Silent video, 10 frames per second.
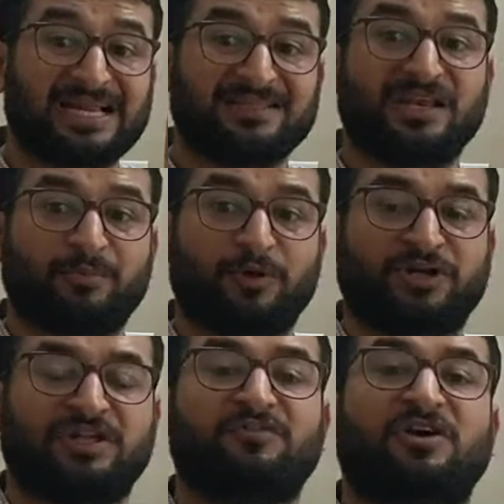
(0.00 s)
the
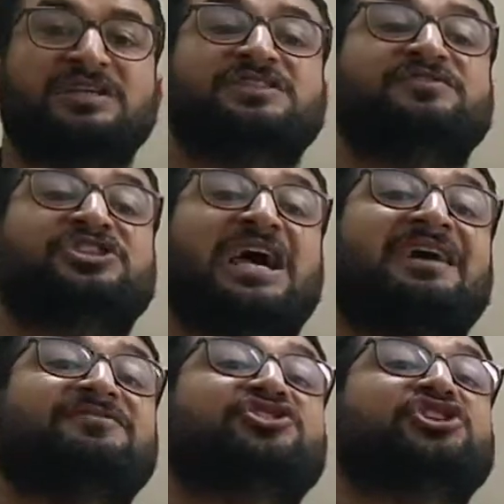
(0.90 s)
reproductive organs which
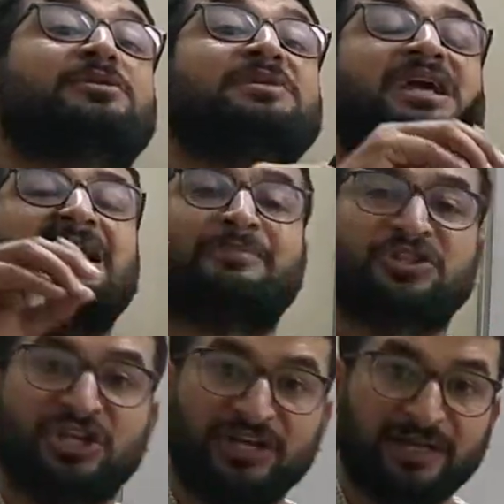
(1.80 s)
have germinal
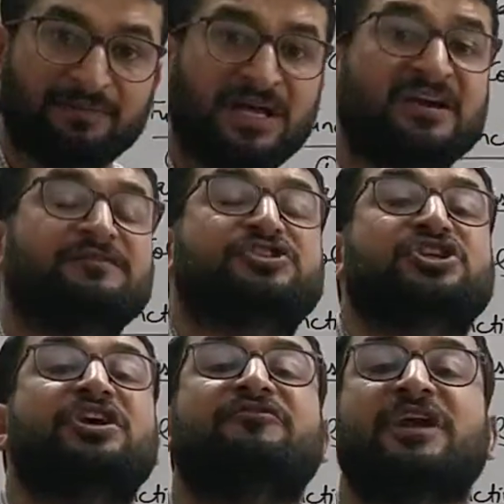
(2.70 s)
epithelium, which
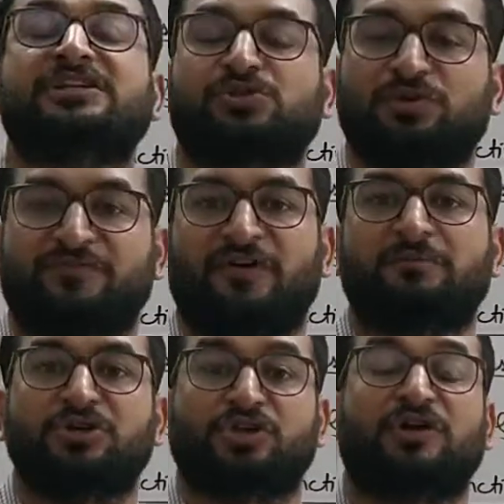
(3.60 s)
give rise to the
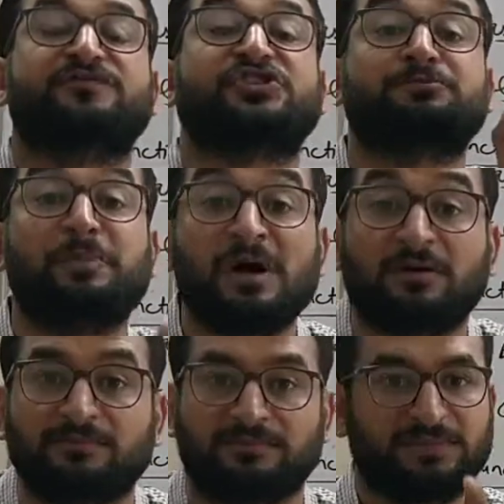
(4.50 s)
formation of
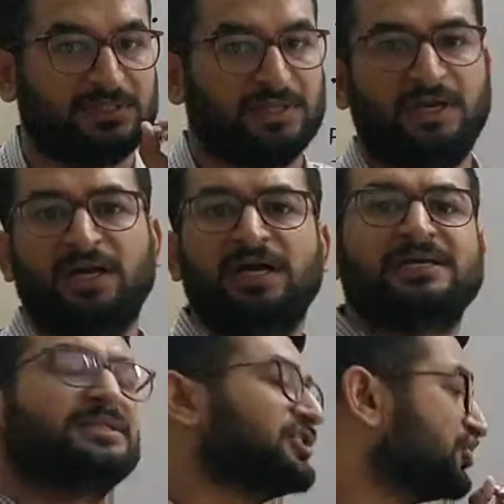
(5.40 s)
sperm.
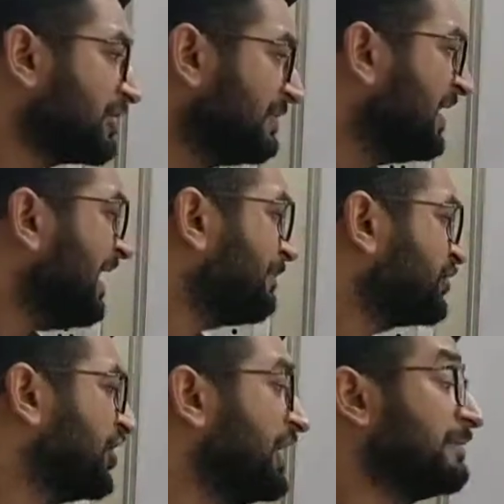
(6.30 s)
The germinal
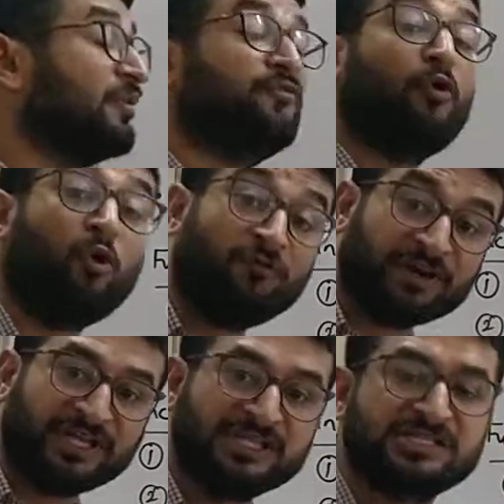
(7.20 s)
epithelium of
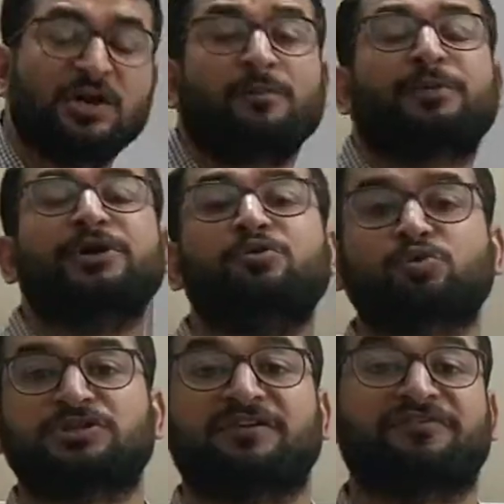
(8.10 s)
ovaries produce
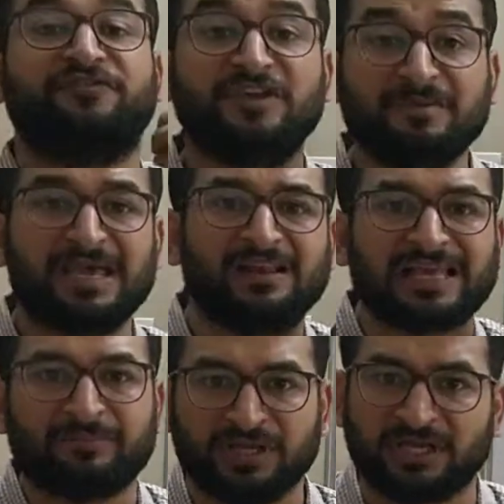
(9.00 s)
the female
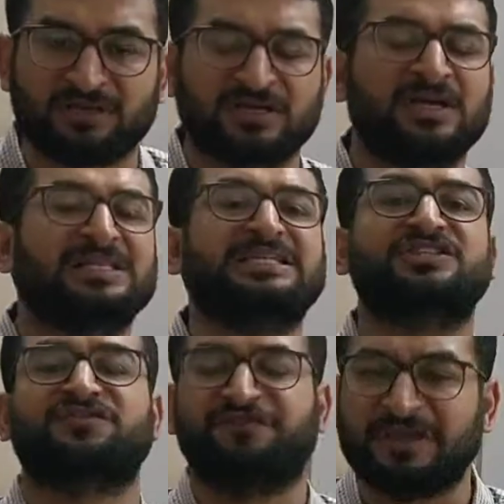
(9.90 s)
gamete, that is
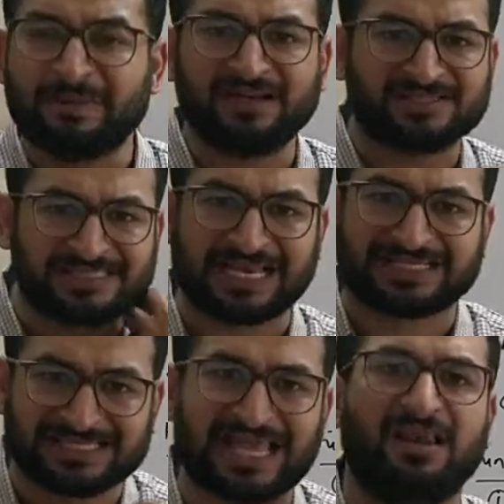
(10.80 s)
female sex
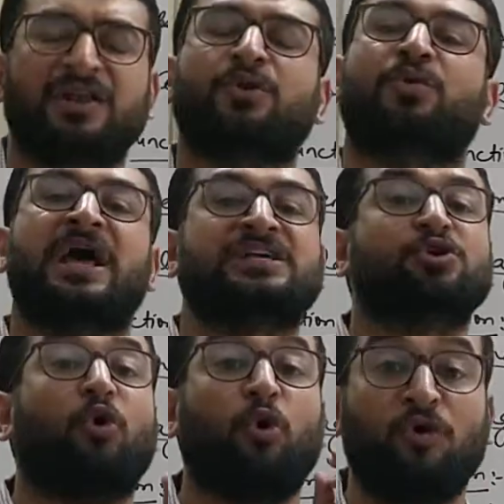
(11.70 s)
cell known as
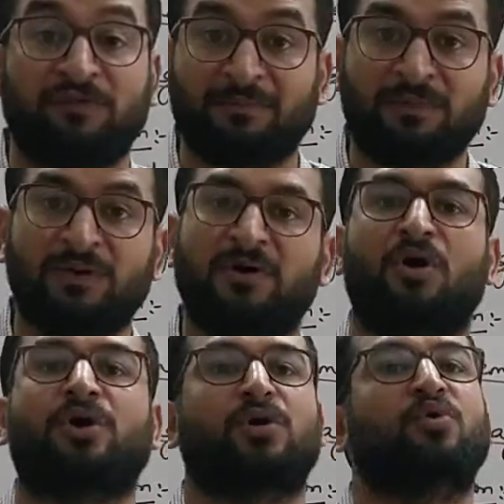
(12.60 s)
ovum
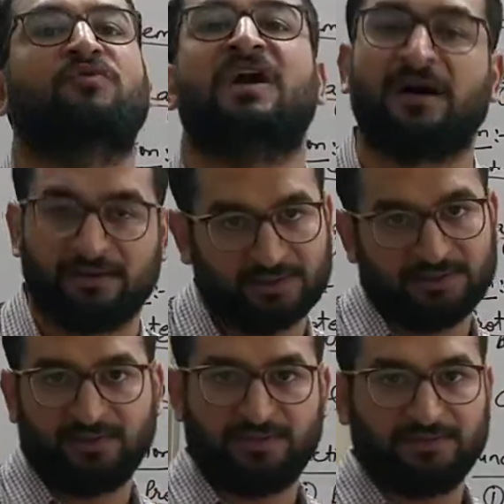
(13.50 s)
or ova.
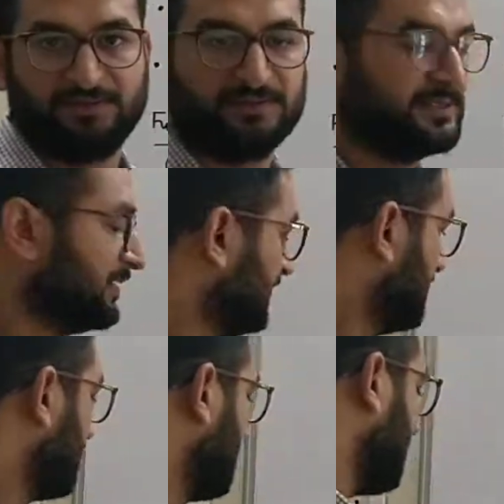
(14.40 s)

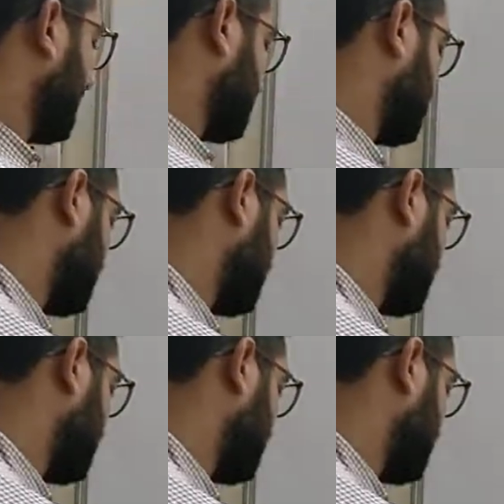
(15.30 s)
Next.